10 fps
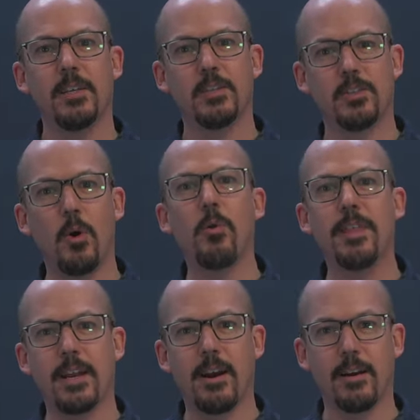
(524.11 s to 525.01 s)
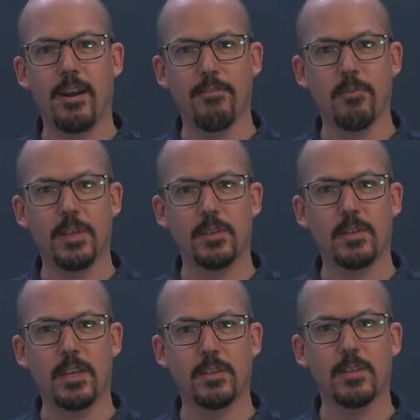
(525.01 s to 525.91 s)
so that our governments
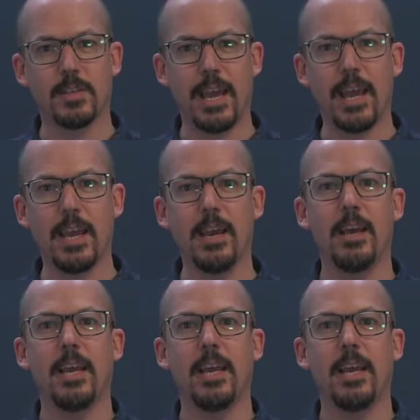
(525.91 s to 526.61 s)
can say